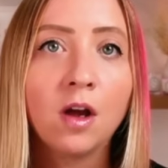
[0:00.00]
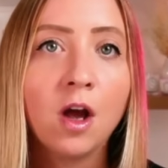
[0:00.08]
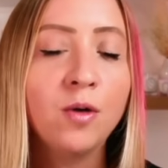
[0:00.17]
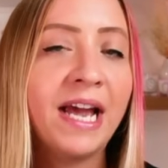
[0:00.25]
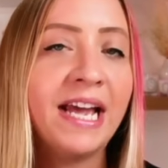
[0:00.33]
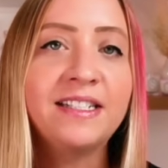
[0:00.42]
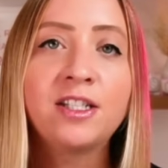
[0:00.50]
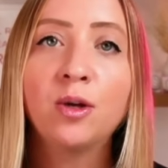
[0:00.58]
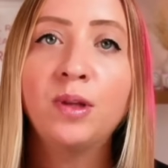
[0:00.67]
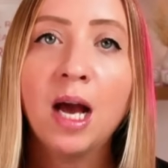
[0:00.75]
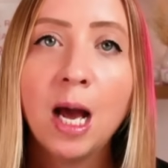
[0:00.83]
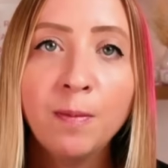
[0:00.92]
Okay, so
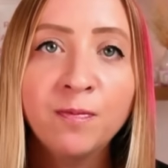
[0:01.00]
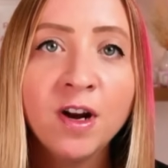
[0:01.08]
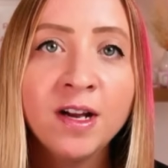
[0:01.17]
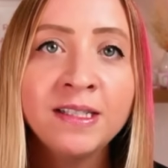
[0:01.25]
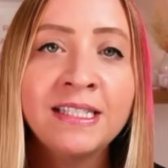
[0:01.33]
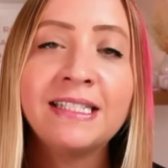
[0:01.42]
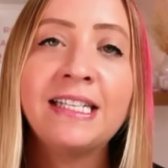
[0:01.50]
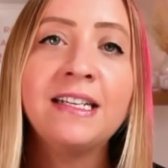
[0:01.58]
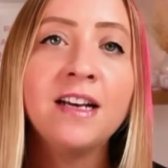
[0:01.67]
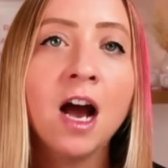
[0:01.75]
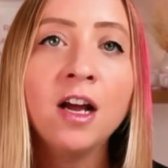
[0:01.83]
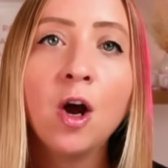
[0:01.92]
the upfronts did
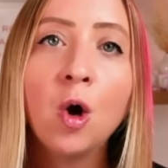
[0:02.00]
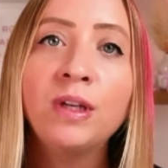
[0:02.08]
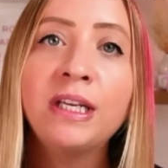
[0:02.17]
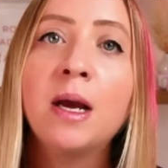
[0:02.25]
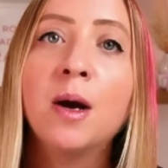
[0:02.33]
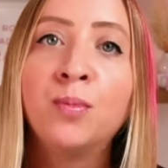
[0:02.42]
not only